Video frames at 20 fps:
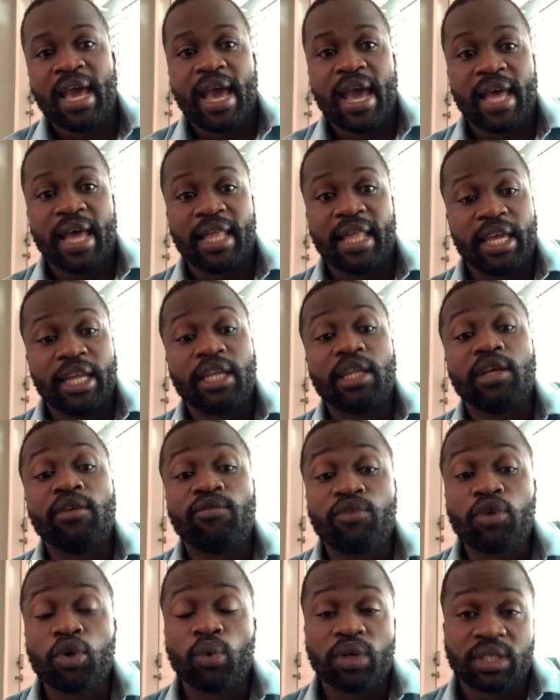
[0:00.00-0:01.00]
And then
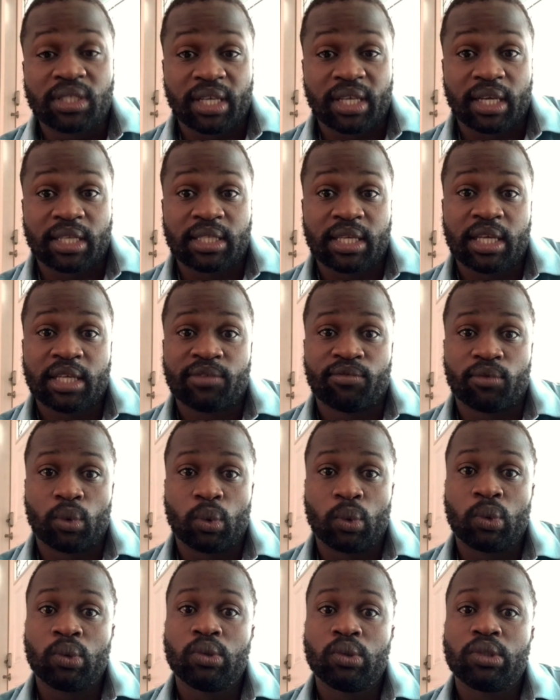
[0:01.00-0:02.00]
if you were
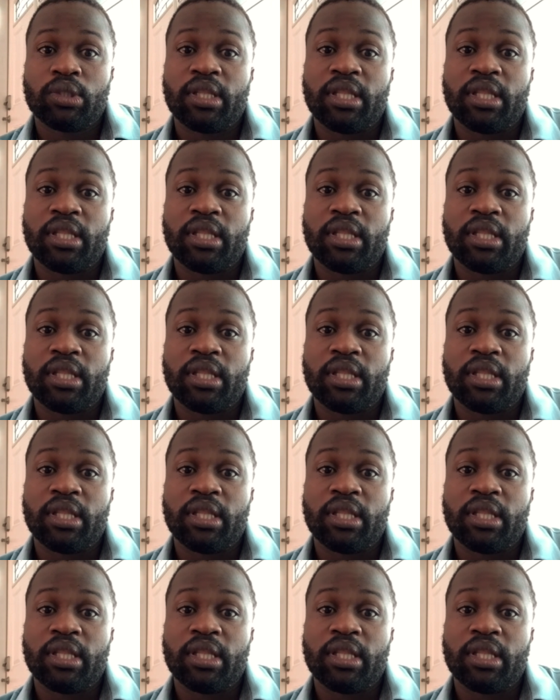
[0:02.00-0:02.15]
successful,